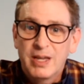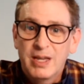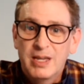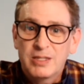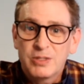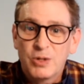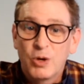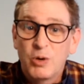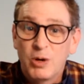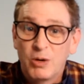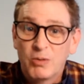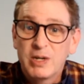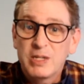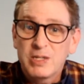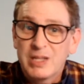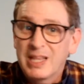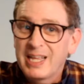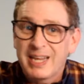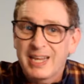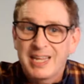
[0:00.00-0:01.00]
So
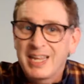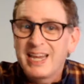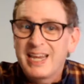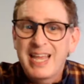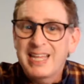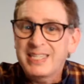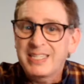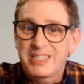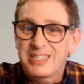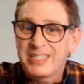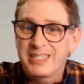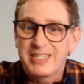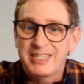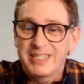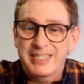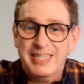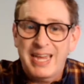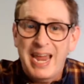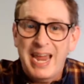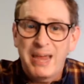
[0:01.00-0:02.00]
and that just didn't
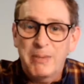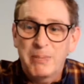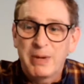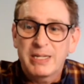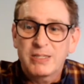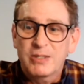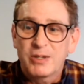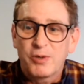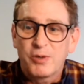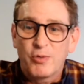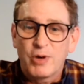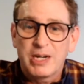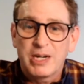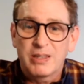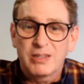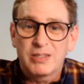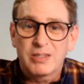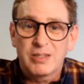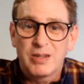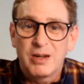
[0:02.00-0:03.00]
scan. Mike started writing
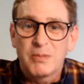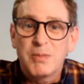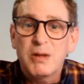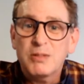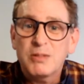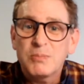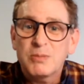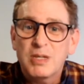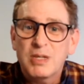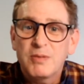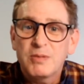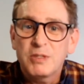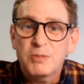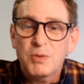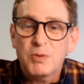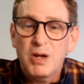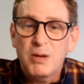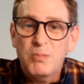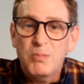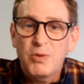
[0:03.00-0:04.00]
the song. Malcolm solves his
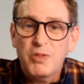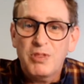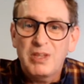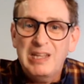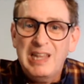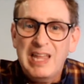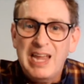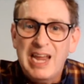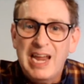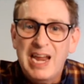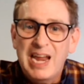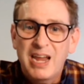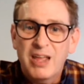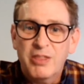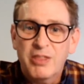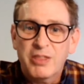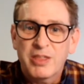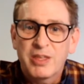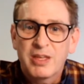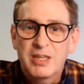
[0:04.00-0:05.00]
problem with a lathe.